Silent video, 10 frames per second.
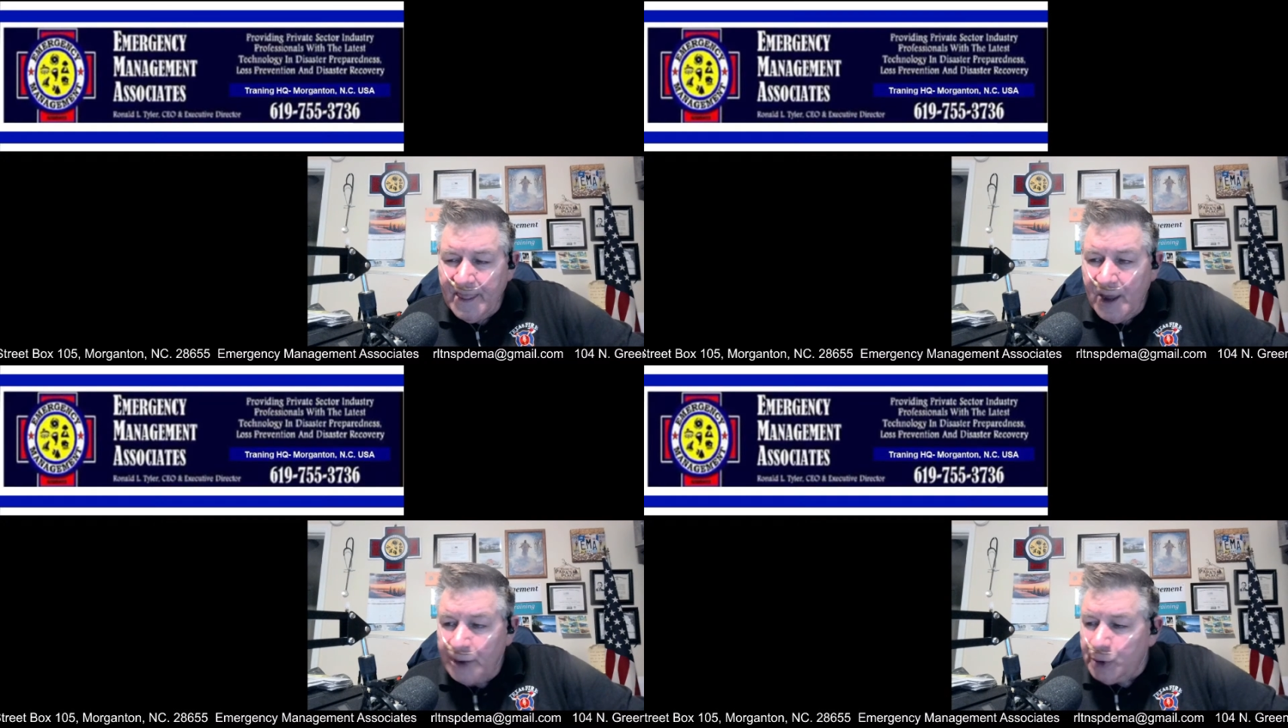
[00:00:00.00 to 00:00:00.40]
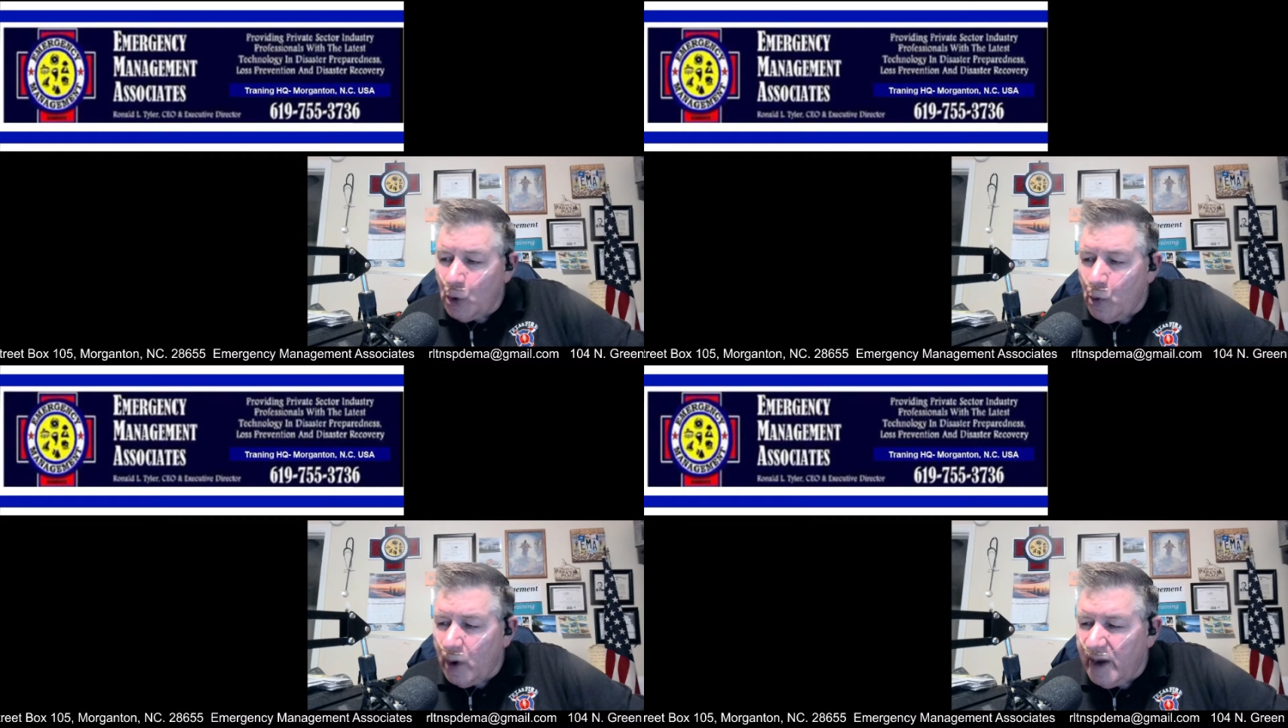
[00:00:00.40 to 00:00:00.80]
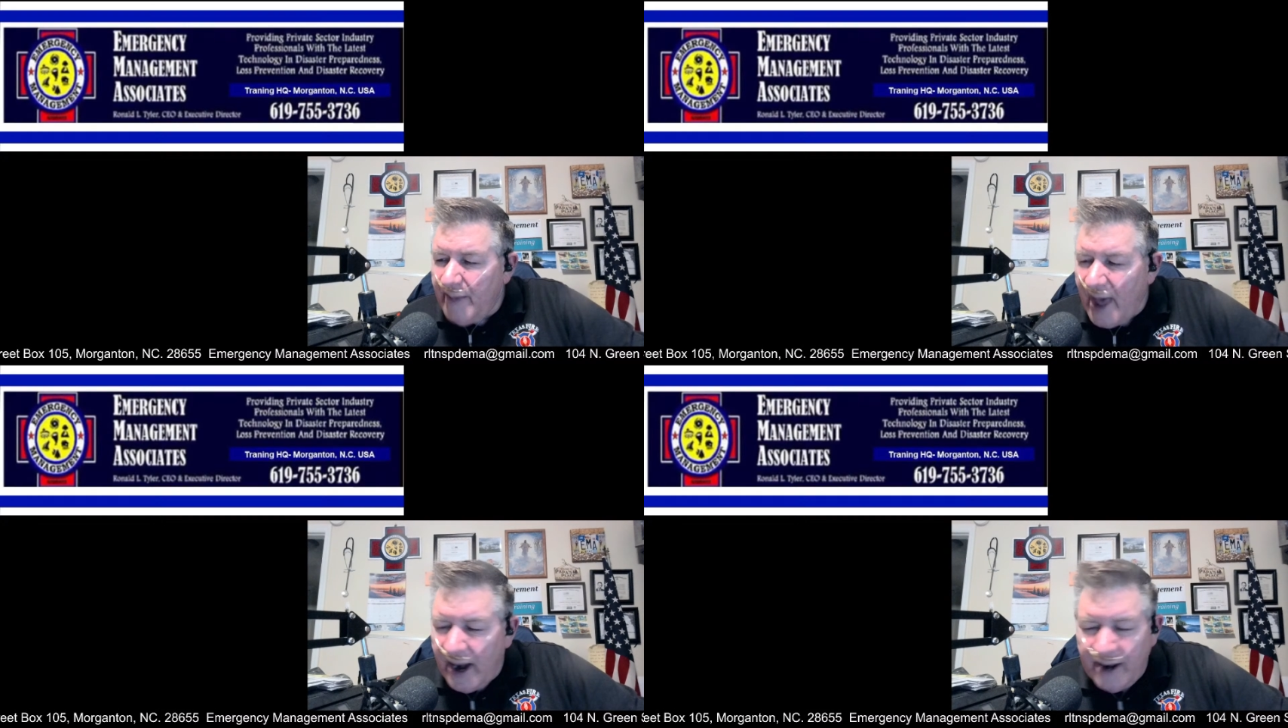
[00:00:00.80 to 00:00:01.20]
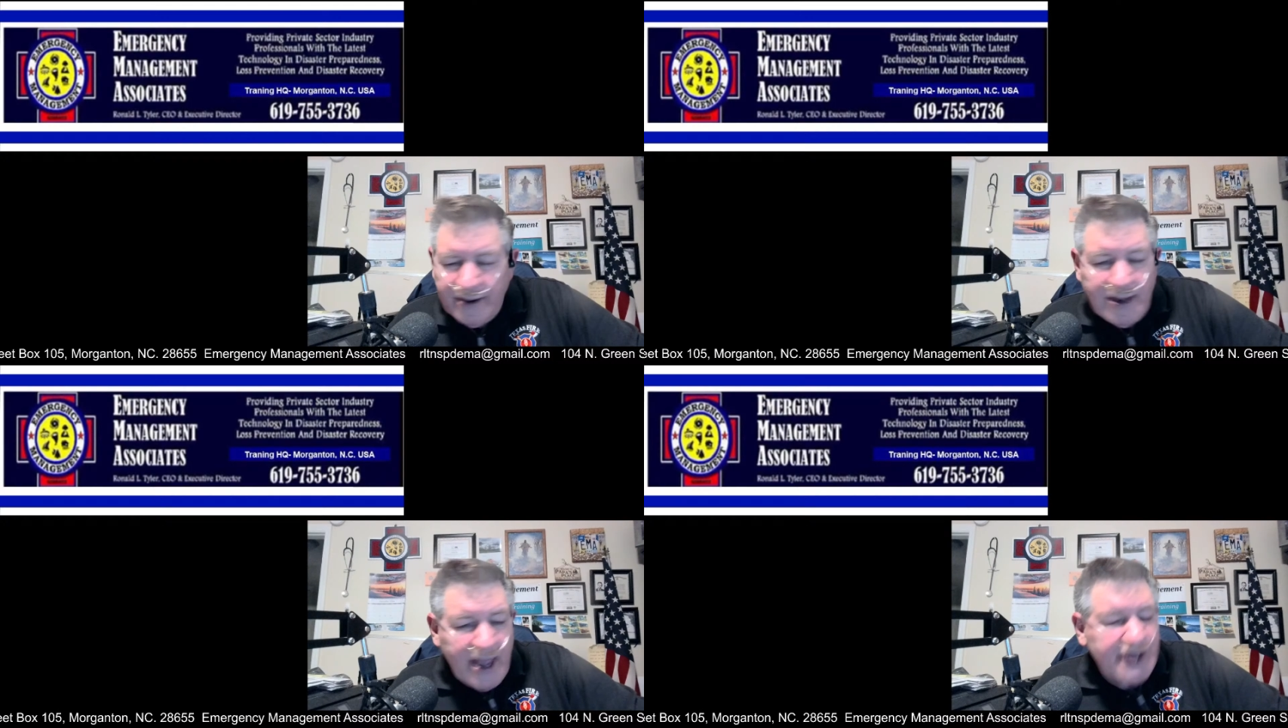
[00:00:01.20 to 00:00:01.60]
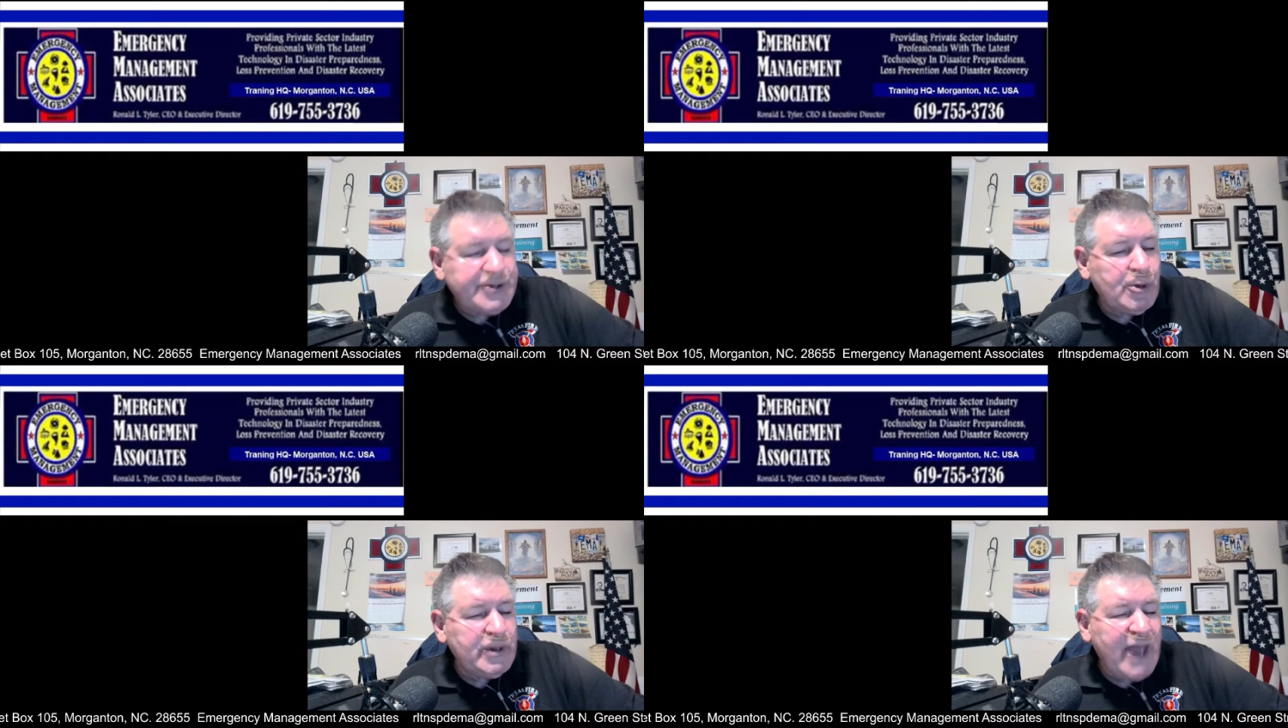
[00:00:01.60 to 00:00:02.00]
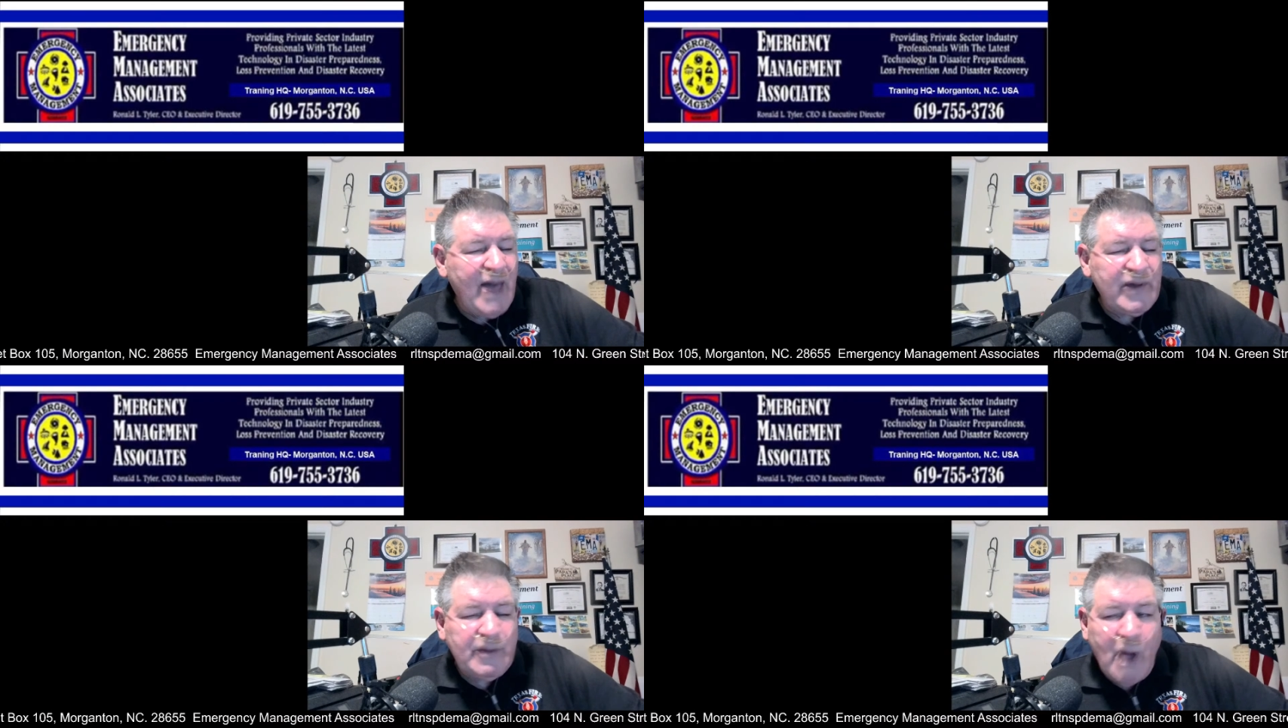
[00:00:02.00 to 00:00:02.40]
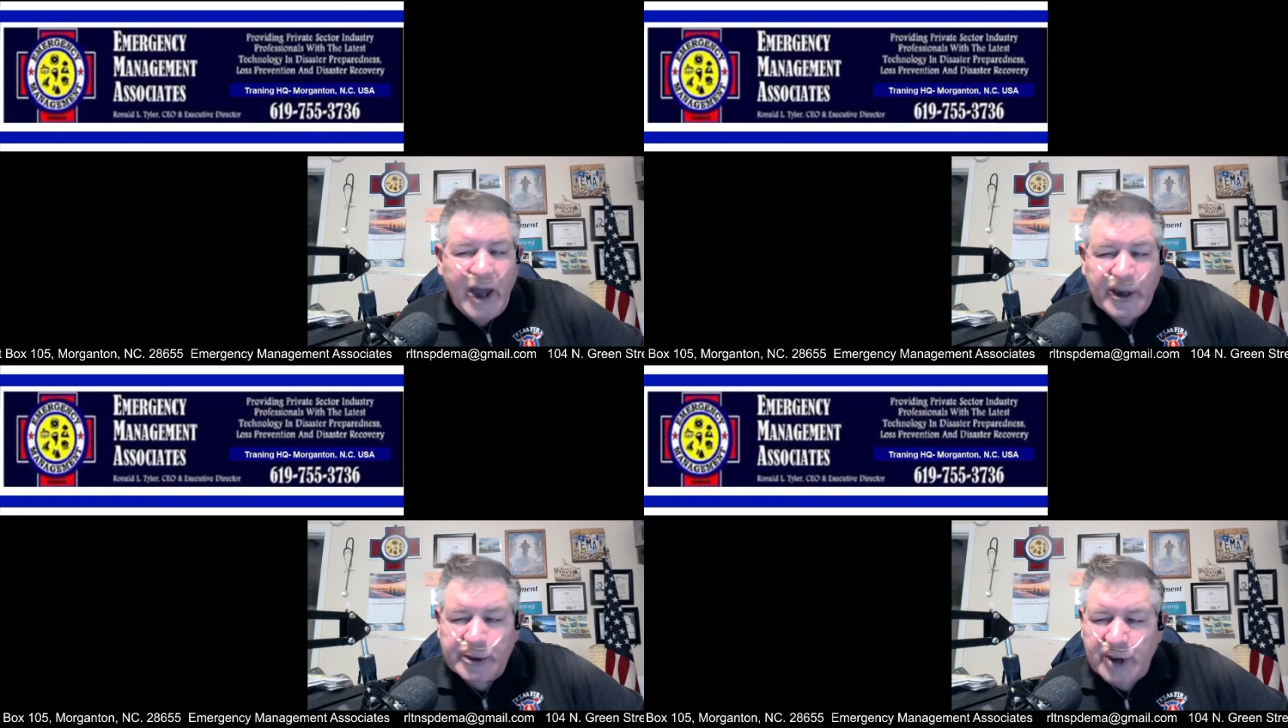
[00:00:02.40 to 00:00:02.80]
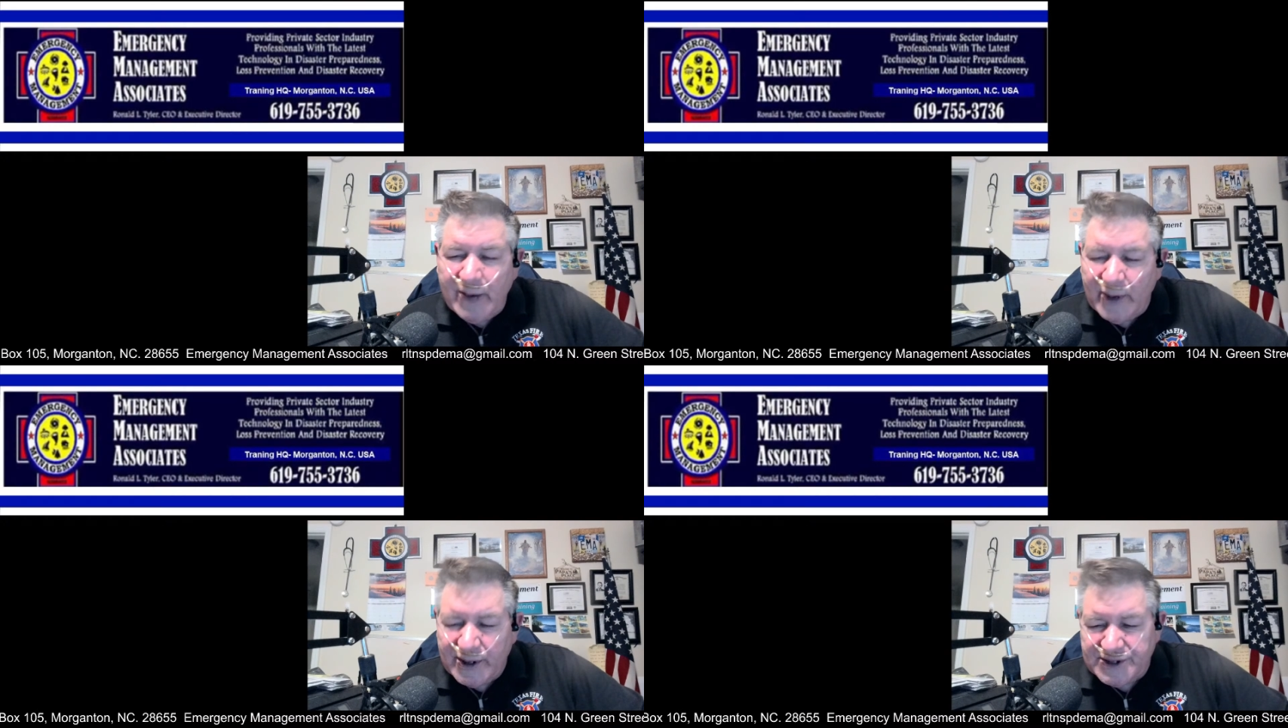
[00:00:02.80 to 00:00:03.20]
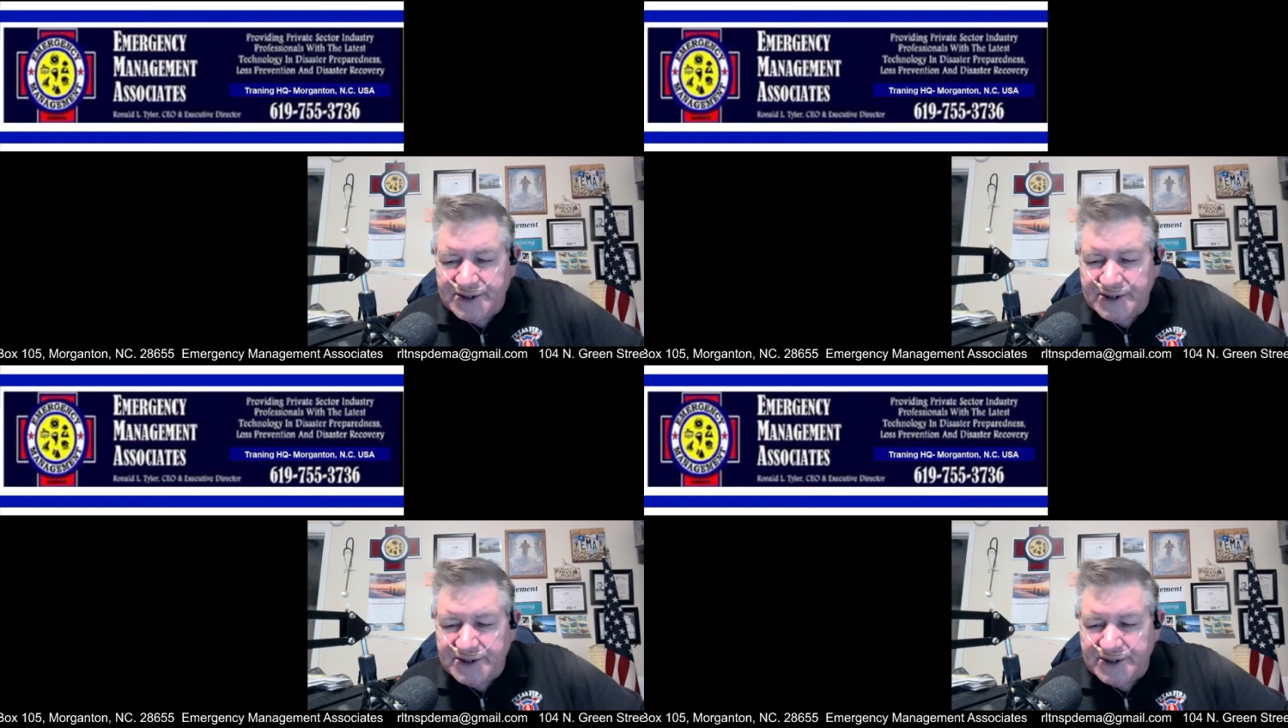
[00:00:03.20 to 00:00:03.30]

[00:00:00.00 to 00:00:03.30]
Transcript: Don't worry about it. It's only having minor tremors.